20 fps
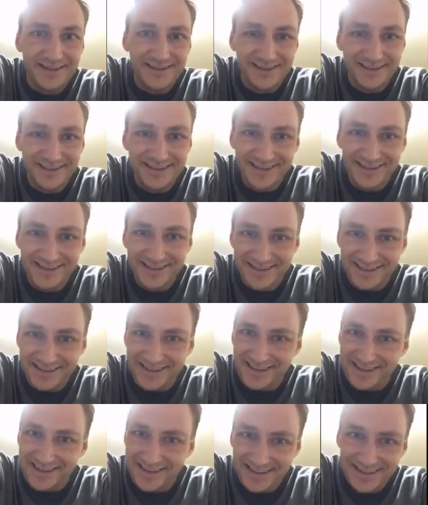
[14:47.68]

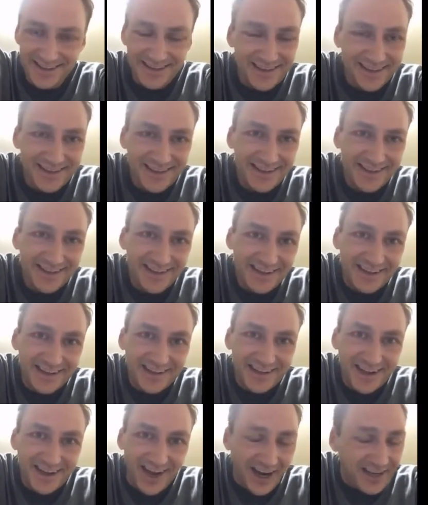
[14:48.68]
it's like,
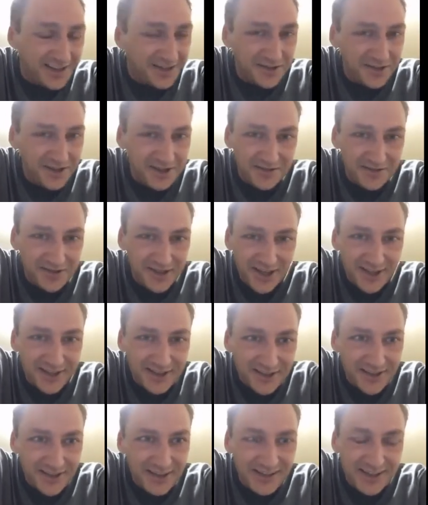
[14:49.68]
I know you've got a
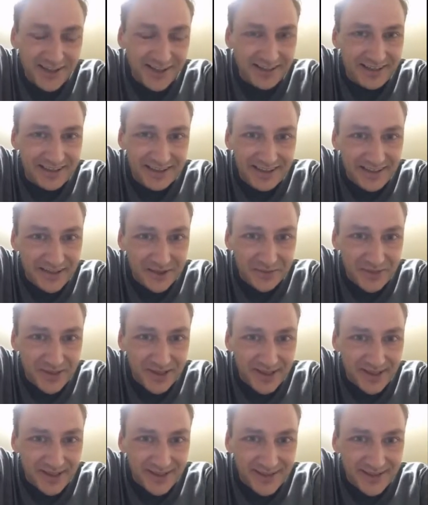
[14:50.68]
great idea,
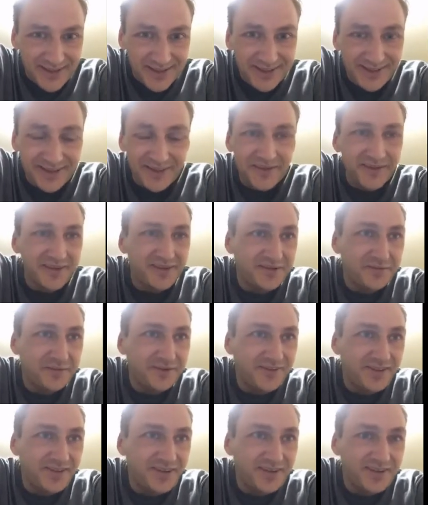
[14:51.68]
but you know, some
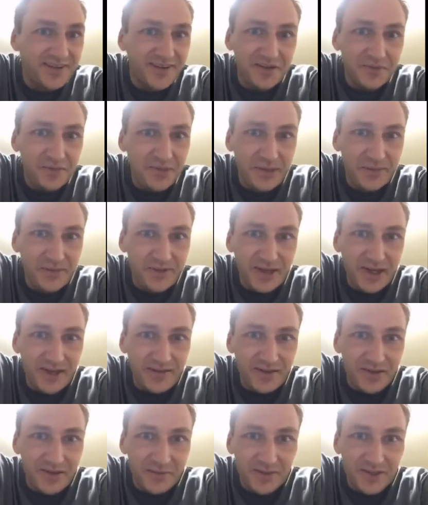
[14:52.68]
of us other people
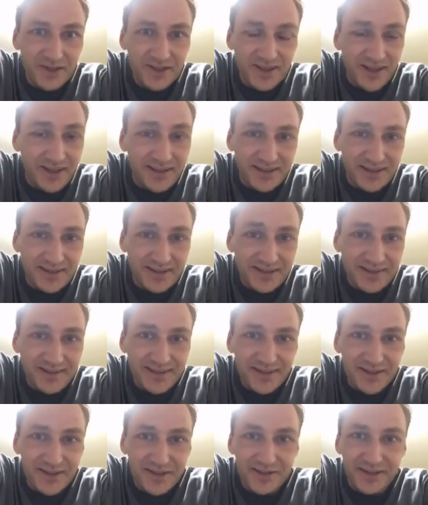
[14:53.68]
have some good ideas
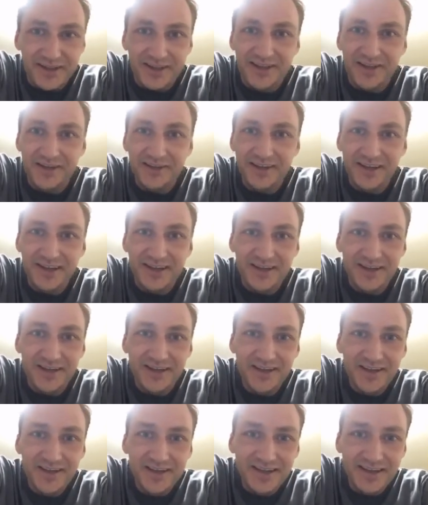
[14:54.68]
too, you know, like,
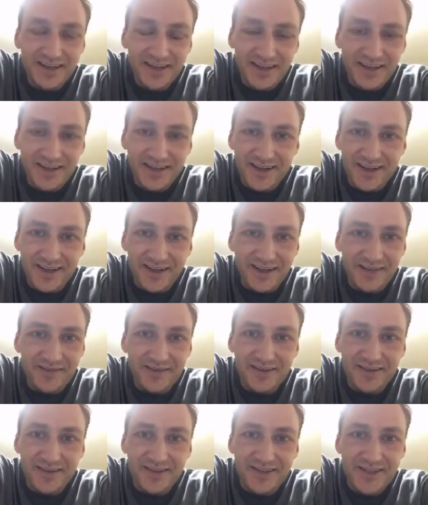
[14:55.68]
you got to give
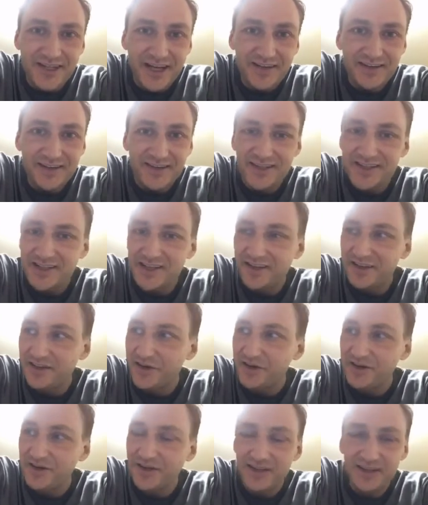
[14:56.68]
us the chance to share
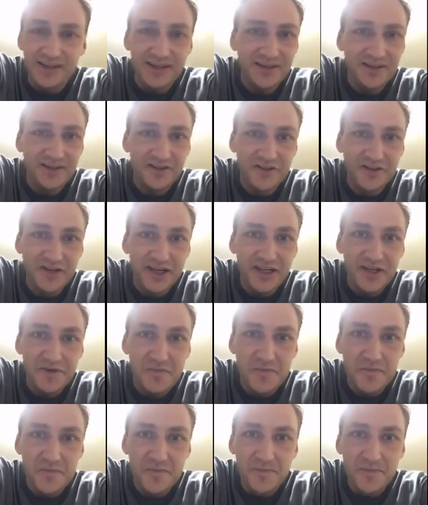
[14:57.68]
those ideas, right?